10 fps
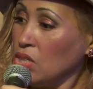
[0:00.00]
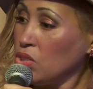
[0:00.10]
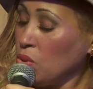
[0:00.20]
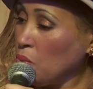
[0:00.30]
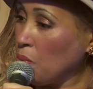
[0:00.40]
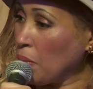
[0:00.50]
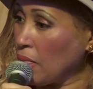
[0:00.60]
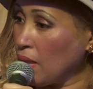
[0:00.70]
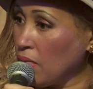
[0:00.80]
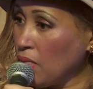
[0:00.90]
So
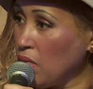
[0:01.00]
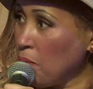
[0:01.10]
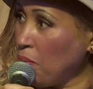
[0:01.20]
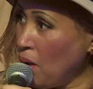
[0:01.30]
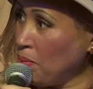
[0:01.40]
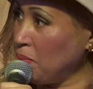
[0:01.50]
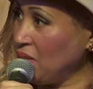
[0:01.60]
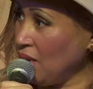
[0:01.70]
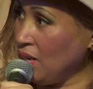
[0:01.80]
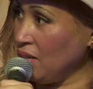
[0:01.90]
the pop-up
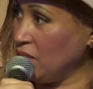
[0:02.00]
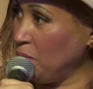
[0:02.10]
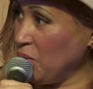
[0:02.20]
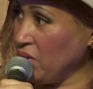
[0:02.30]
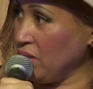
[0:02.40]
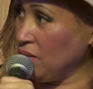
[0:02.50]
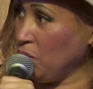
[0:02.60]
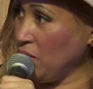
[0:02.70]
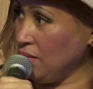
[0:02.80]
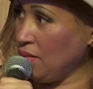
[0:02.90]
tan experience,
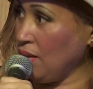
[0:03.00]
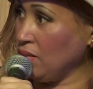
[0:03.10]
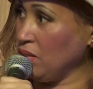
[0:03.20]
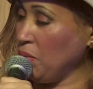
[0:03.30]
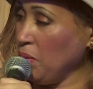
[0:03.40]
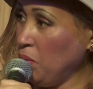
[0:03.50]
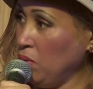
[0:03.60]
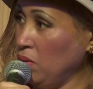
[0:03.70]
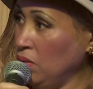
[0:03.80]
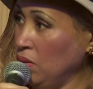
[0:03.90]
what is that? So
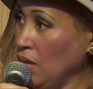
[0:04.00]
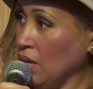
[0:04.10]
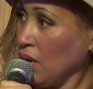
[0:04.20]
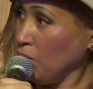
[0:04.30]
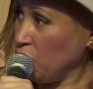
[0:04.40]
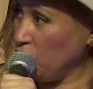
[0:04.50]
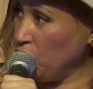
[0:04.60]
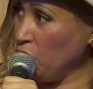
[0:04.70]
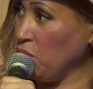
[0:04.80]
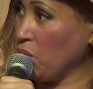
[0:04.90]
people come to
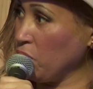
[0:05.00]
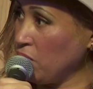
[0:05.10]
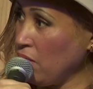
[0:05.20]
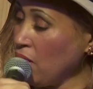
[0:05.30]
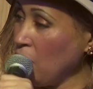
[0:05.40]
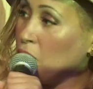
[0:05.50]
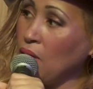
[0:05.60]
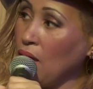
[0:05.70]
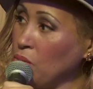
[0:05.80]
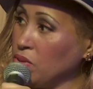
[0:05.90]
you, you go to them.
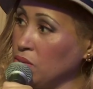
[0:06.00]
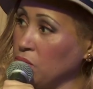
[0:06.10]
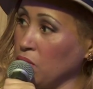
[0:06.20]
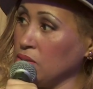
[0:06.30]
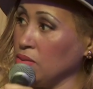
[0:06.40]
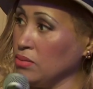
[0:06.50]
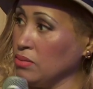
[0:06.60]
How has it worked?